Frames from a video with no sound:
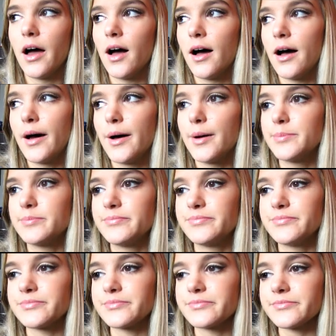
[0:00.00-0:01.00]

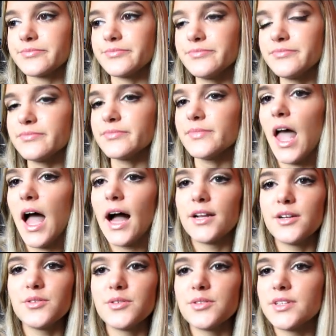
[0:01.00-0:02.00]
Um,
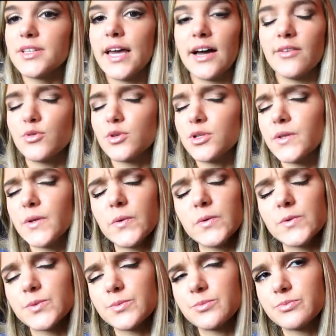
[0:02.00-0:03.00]
I don't really have one of
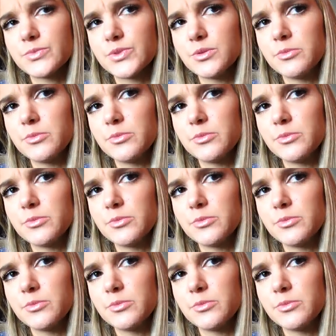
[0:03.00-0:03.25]
those,